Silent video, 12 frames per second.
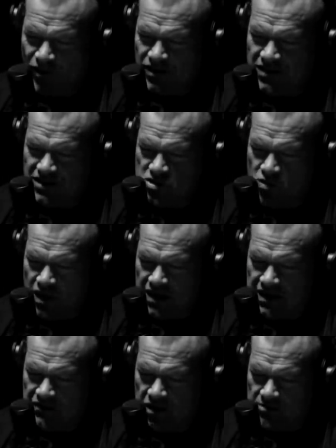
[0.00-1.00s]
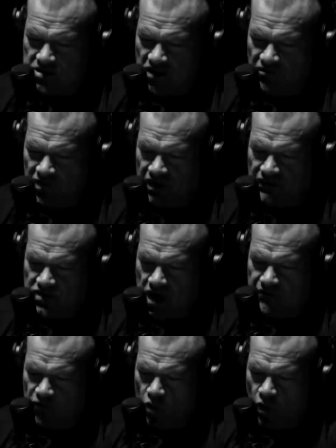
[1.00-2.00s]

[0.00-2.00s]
Only in this way, giving himself plenty of time for